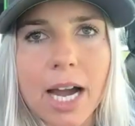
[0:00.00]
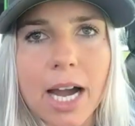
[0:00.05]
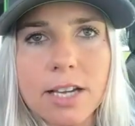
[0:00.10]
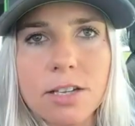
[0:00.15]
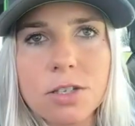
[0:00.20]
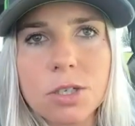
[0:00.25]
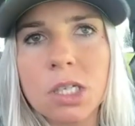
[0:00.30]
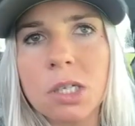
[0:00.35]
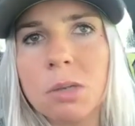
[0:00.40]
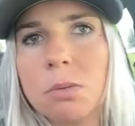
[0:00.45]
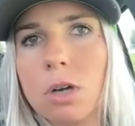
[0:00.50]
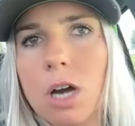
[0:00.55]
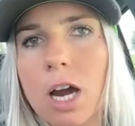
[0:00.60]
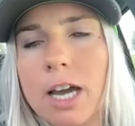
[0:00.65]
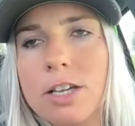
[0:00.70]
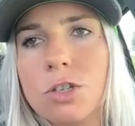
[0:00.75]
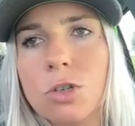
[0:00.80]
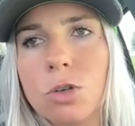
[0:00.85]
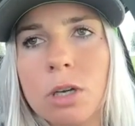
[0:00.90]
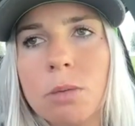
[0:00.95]
ice cream
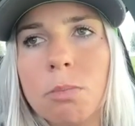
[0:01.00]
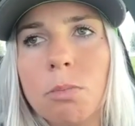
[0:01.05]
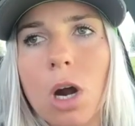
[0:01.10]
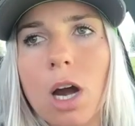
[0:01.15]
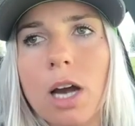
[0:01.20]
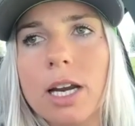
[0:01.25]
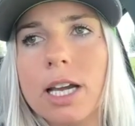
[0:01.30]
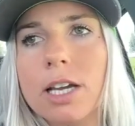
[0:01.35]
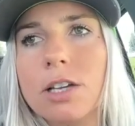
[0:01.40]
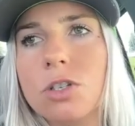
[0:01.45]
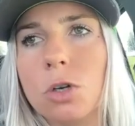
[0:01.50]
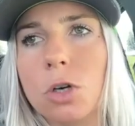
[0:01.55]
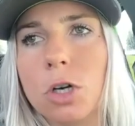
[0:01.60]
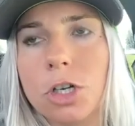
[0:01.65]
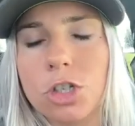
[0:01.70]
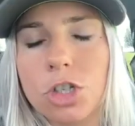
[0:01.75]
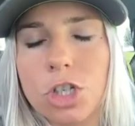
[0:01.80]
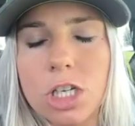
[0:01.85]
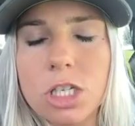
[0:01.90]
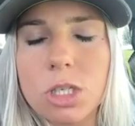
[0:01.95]
ice cream products or
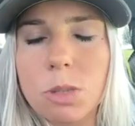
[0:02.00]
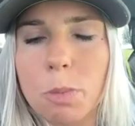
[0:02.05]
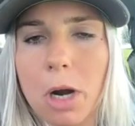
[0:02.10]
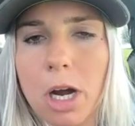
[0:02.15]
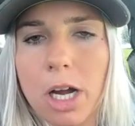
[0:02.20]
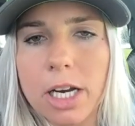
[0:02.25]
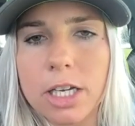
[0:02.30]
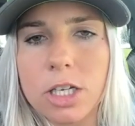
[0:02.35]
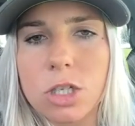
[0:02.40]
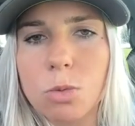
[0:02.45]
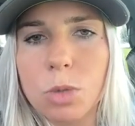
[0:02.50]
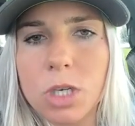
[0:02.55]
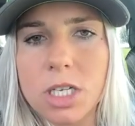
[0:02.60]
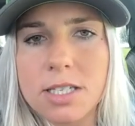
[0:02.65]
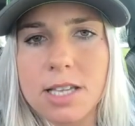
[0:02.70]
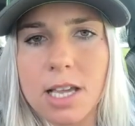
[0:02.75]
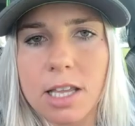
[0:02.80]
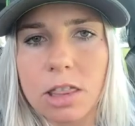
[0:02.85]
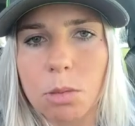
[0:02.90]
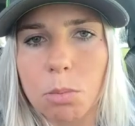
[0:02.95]
our cheese products, we
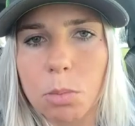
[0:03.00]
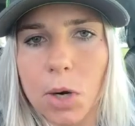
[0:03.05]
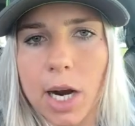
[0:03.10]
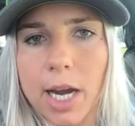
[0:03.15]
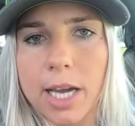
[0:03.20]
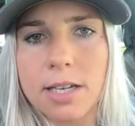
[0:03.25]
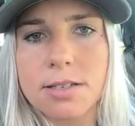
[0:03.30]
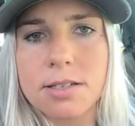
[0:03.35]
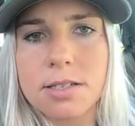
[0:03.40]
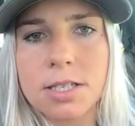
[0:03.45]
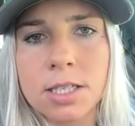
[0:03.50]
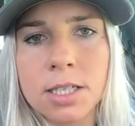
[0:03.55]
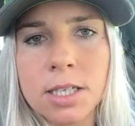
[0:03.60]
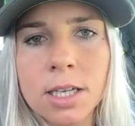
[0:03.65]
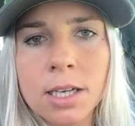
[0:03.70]
set the price.